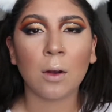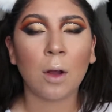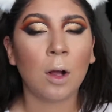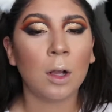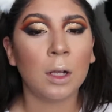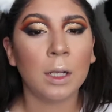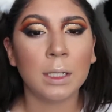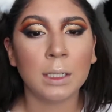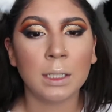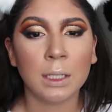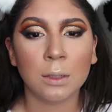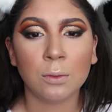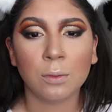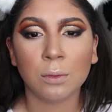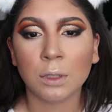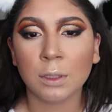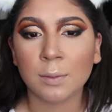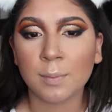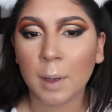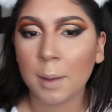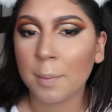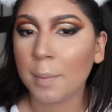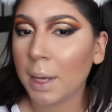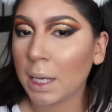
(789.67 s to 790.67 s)
all I did
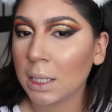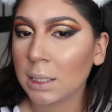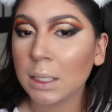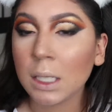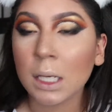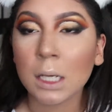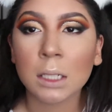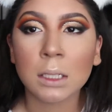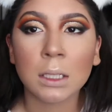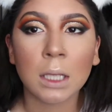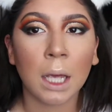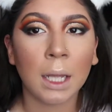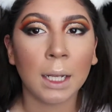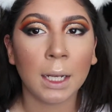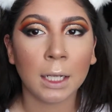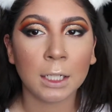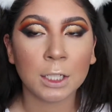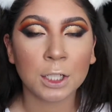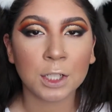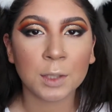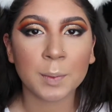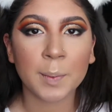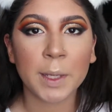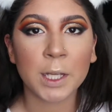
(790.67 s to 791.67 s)
was my basics, and I
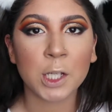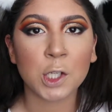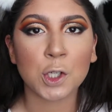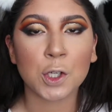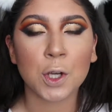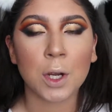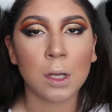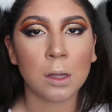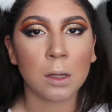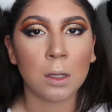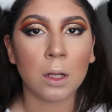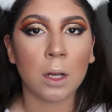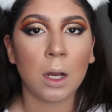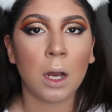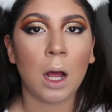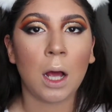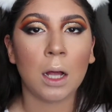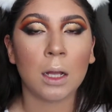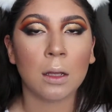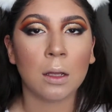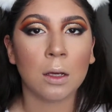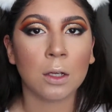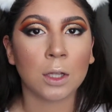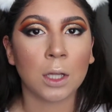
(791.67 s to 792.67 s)
just made sure
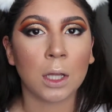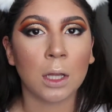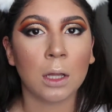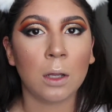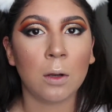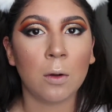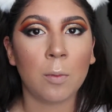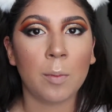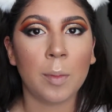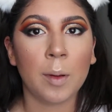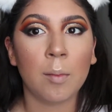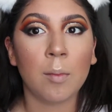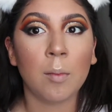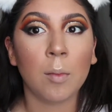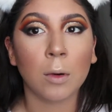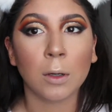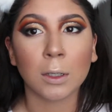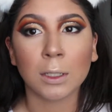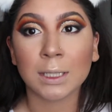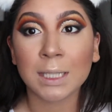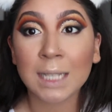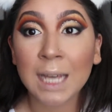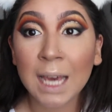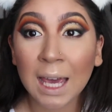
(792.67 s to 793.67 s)
I looked a little bit
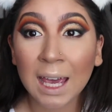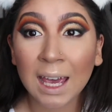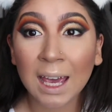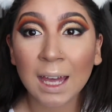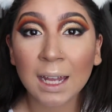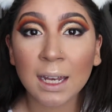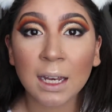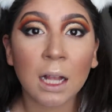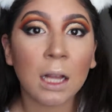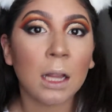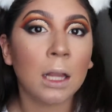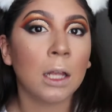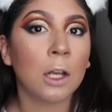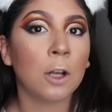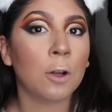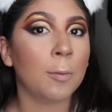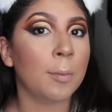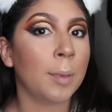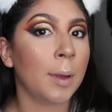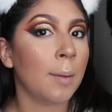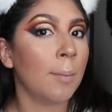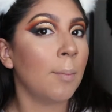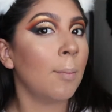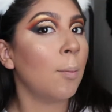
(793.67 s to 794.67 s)
more tan, a little
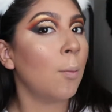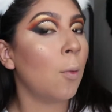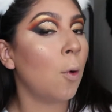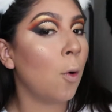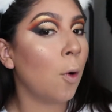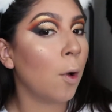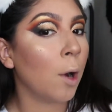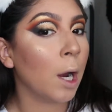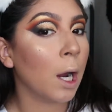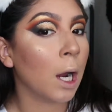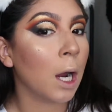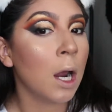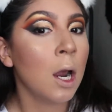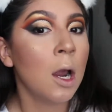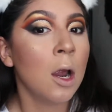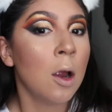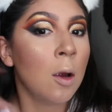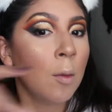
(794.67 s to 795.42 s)
bit more